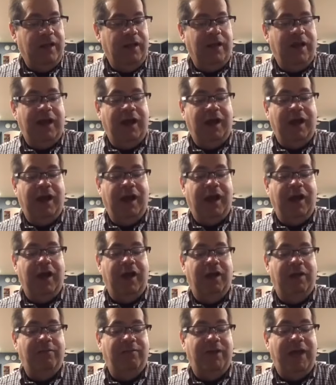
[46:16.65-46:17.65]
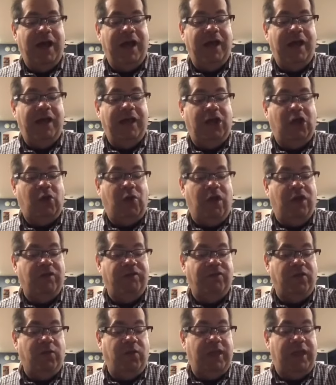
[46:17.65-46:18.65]
Ah, uh, my quote
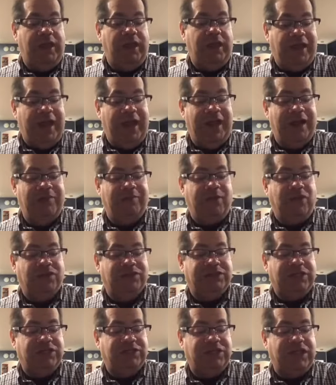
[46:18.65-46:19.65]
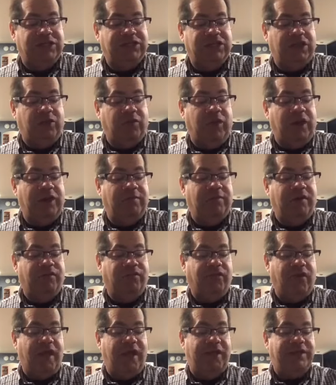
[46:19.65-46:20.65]
of the week. Animals are such agreeable
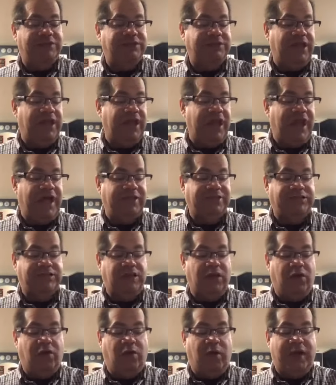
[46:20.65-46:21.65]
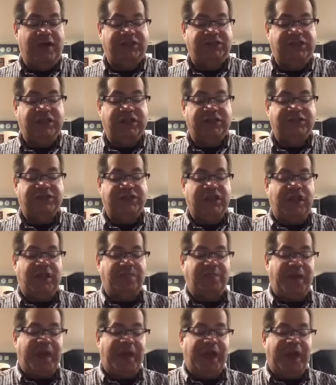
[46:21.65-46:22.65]
friends. They ask no questions. They
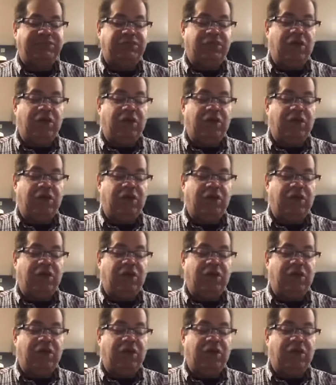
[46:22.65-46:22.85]
pass